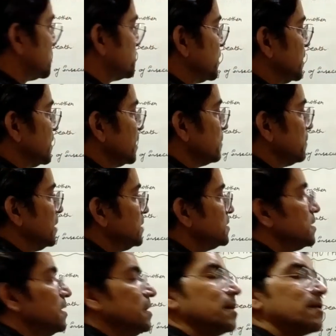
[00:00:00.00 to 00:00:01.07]
Sprinting
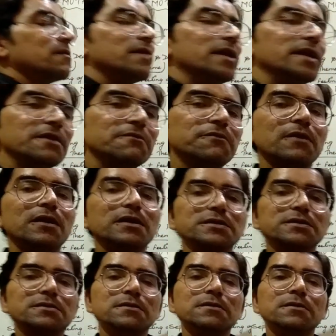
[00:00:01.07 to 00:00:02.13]
means running
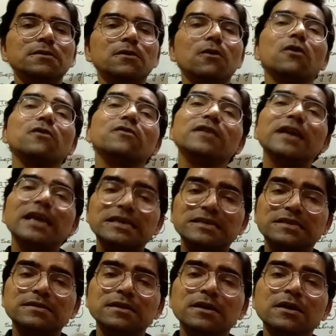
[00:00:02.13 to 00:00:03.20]
fast or
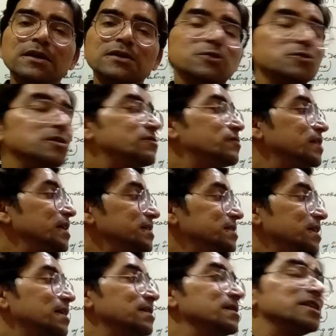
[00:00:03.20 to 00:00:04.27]
race. So the trees
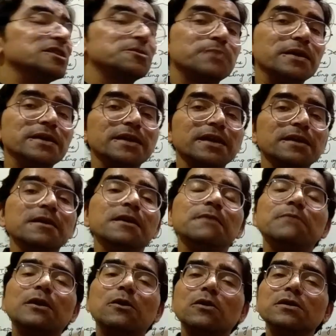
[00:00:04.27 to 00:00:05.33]
are sprinting
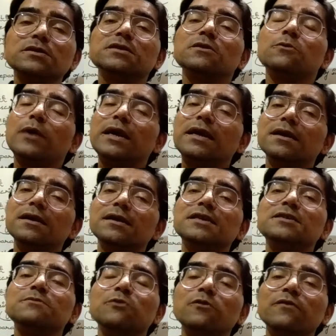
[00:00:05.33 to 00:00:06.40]
because the vehicle
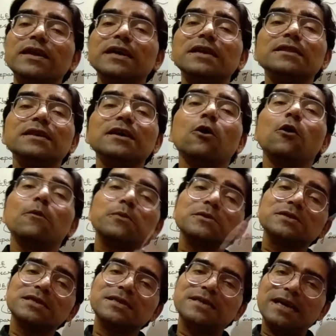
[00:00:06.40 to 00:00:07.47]
is moving in the
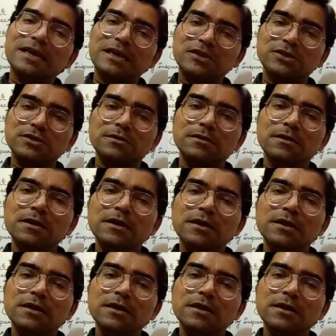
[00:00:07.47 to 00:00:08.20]
opposite direction.